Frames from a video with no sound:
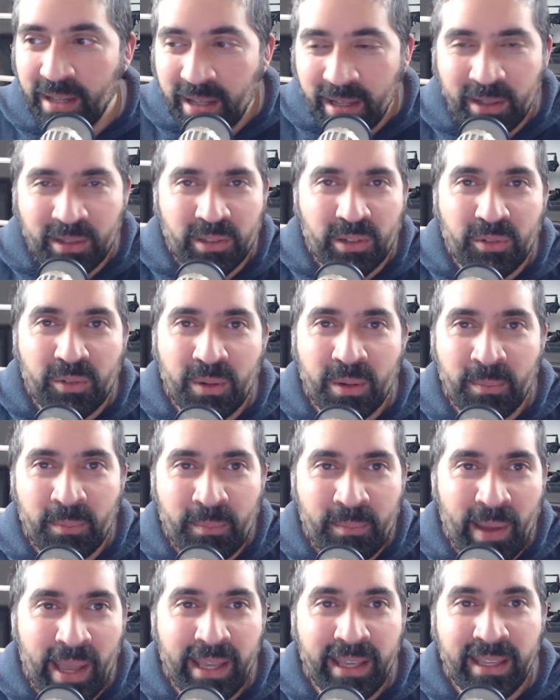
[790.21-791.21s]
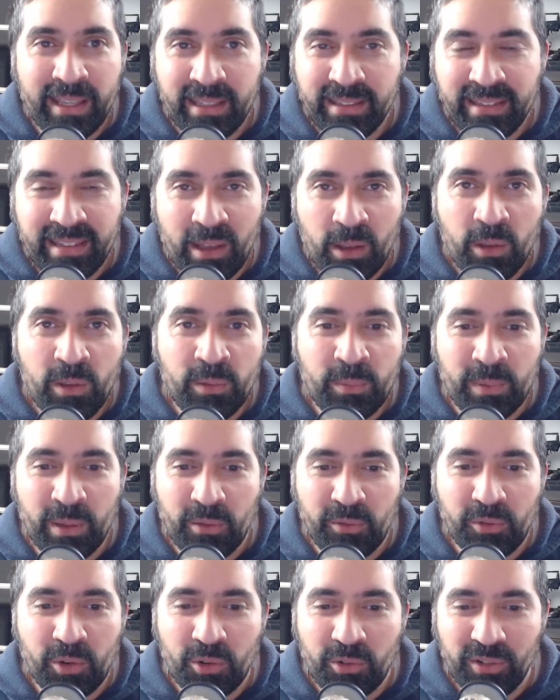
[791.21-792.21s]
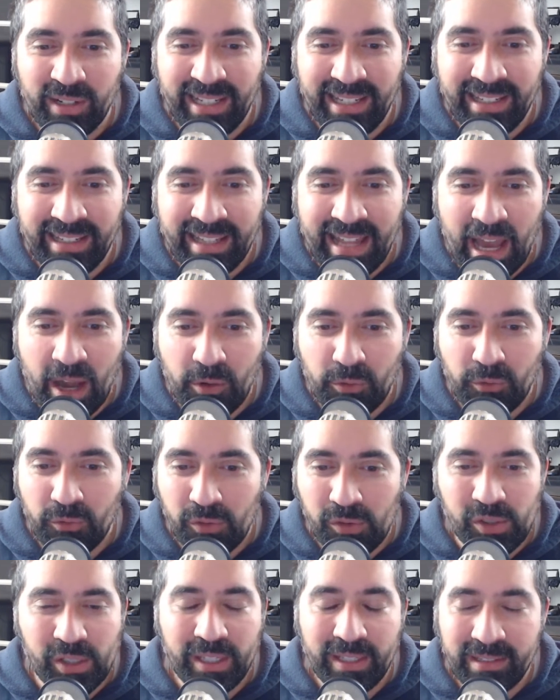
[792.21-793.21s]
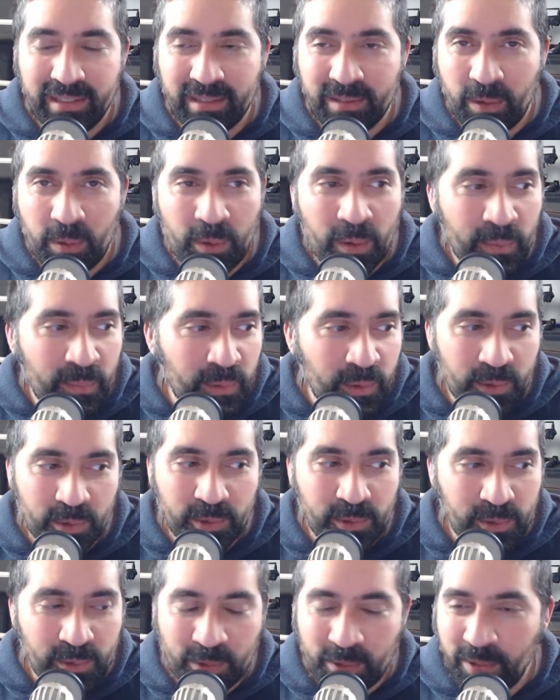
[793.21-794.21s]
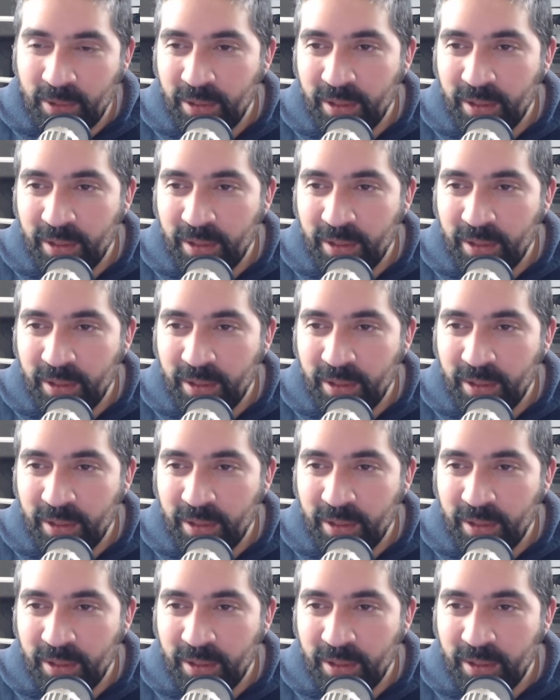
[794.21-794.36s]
because Beck tells me I've got a really loud voice, so I'm not sure